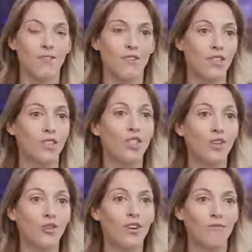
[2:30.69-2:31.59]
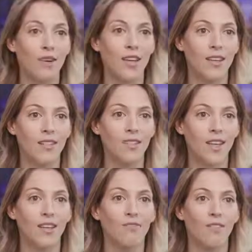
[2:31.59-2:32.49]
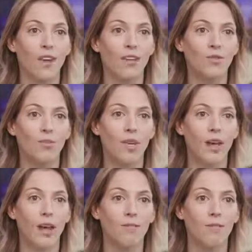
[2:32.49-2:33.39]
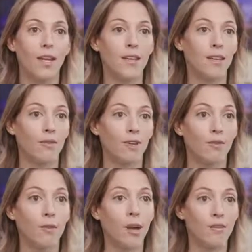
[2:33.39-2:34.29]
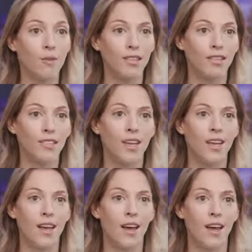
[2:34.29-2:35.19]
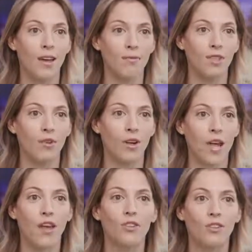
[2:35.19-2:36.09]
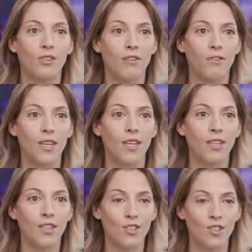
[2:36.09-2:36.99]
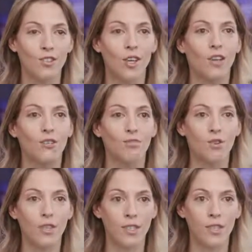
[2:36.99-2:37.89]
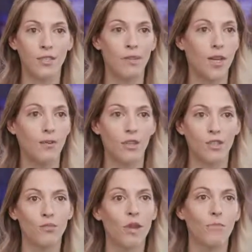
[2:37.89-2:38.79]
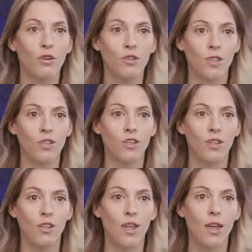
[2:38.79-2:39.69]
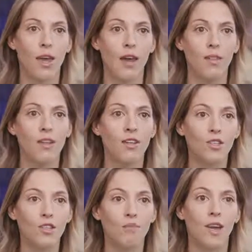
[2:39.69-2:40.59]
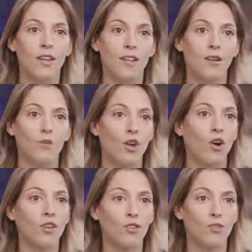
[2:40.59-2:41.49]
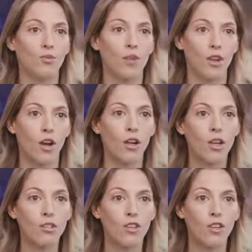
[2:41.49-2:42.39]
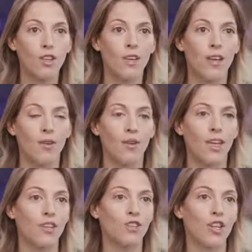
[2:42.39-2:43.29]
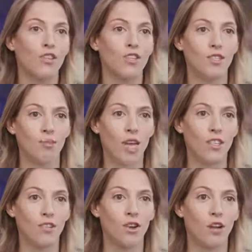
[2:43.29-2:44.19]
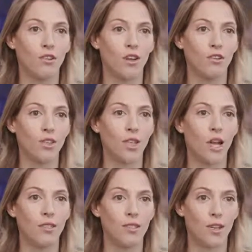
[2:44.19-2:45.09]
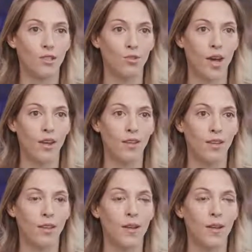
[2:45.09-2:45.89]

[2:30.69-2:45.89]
the phase two of money, in the second phase, we had money coming from governments. So our national government issues us, prints this money, whether it's paper or digital. They issue the money that we all use within our country, and we can exchange these monies across country lines as well.